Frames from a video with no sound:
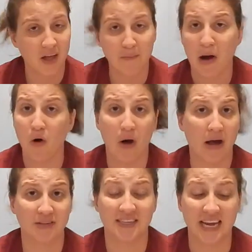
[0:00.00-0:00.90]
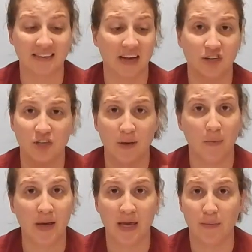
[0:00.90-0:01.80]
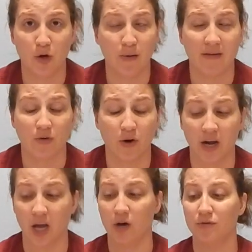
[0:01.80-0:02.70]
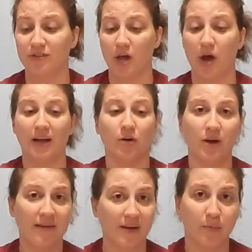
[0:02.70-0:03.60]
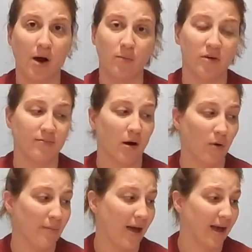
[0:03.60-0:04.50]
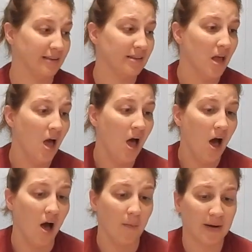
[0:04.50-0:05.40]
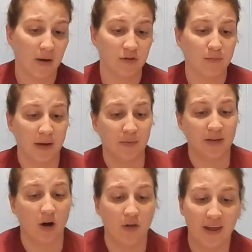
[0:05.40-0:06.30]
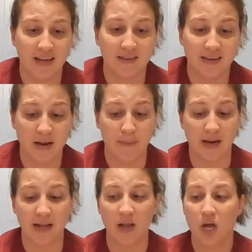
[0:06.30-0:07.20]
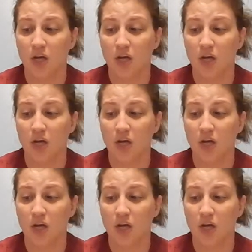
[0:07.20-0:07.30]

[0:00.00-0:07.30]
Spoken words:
my whole house stinks. I just smell pee and poop everywhere I go. So I don't have that problem with my wet bags, and I will explain what all that is in a minute.